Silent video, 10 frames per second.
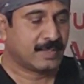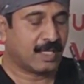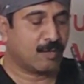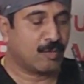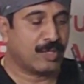
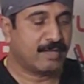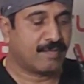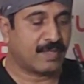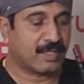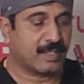And hold it
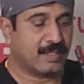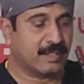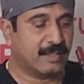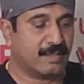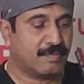for
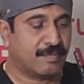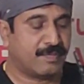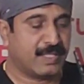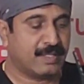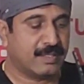
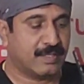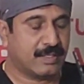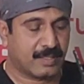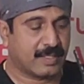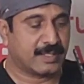
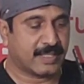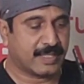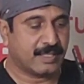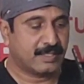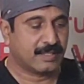30
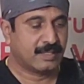seconds,